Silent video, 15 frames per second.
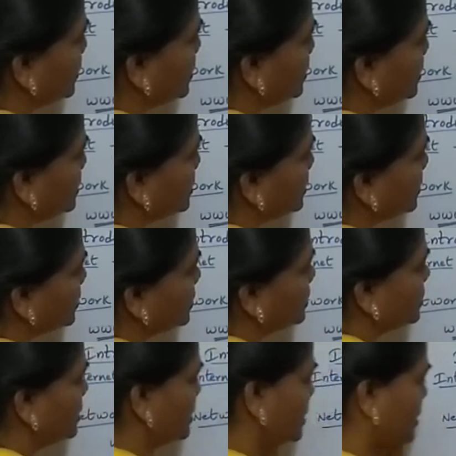is a
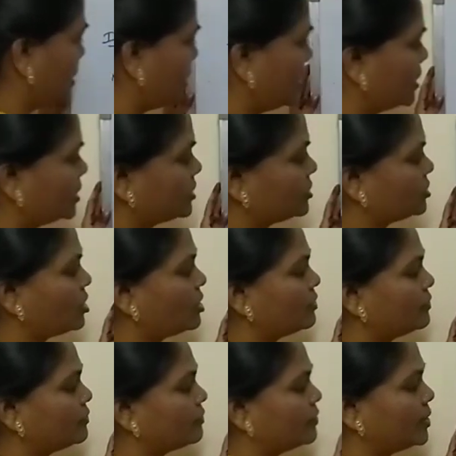collection of
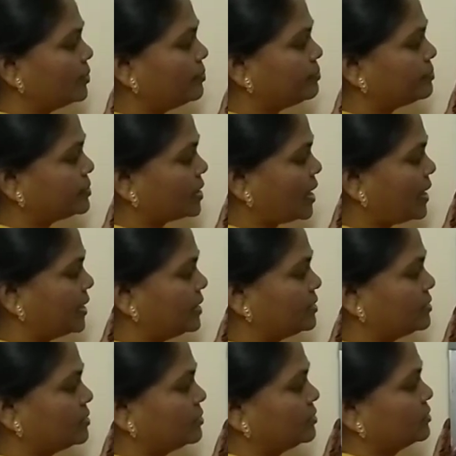
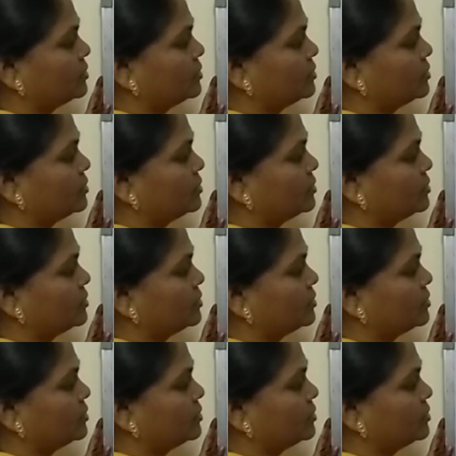websites.